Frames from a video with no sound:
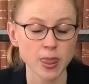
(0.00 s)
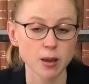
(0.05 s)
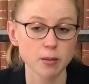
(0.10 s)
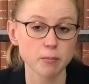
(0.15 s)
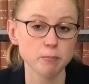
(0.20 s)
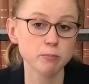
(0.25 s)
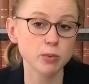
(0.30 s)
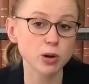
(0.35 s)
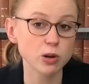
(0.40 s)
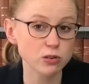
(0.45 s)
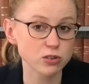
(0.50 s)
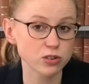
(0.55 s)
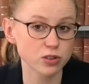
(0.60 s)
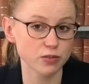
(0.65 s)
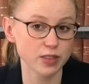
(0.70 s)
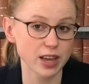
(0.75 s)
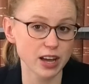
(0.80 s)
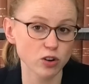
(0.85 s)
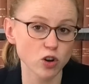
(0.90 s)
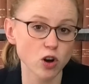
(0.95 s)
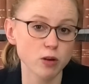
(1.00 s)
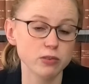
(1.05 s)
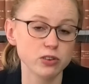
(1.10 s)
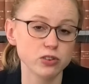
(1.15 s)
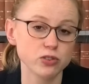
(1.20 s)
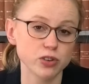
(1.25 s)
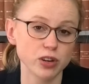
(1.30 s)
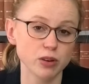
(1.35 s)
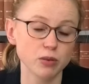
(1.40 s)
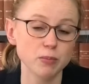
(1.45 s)
Most of that
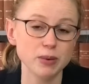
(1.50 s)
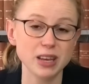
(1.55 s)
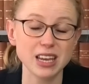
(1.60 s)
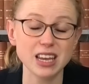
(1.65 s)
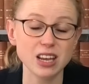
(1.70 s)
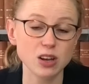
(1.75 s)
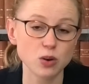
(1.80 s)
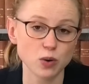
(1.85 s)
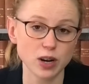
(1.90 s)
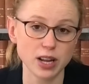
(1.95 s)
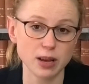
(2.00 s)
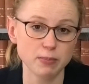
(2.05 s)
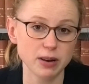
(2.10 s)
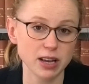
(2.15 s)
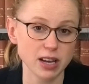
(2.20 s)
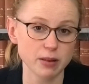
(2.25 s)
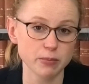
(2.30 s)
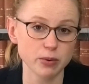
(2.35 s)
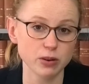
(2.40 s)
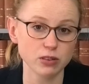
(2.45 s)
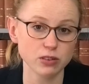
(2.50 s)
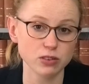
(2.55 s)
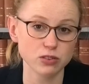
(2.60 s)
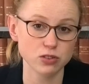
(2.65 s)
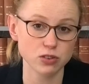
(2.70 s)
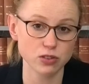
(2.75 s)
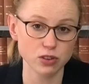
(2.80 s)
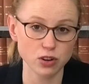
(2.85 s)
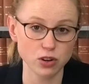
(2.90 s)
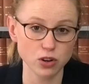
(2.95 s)
commentary will be equally applicable
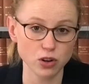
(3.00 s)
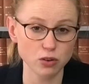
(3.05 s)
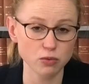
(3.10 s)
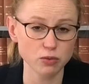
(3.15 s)
to the new